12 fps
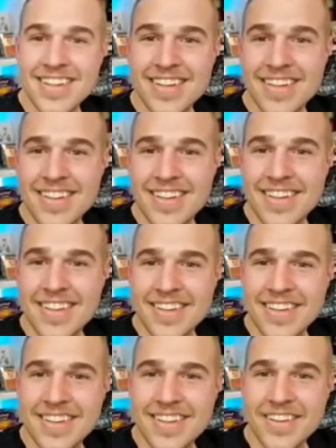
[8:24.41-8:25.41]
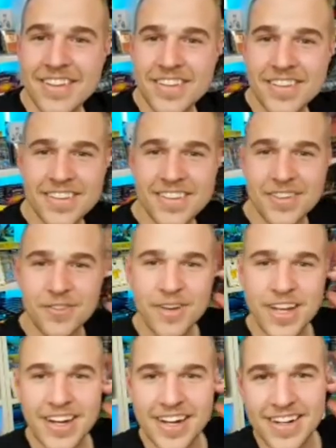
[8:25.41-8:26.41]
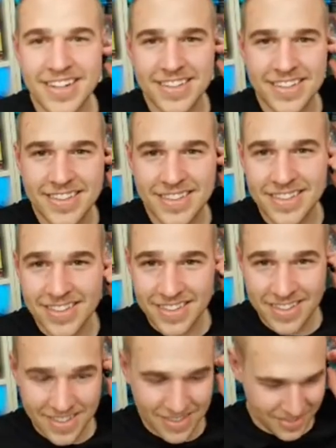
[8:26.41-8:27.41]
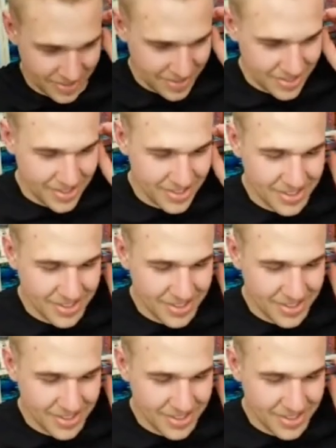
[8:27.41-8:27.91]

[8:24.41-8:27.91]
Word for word: Same thing. Weird. Super weird.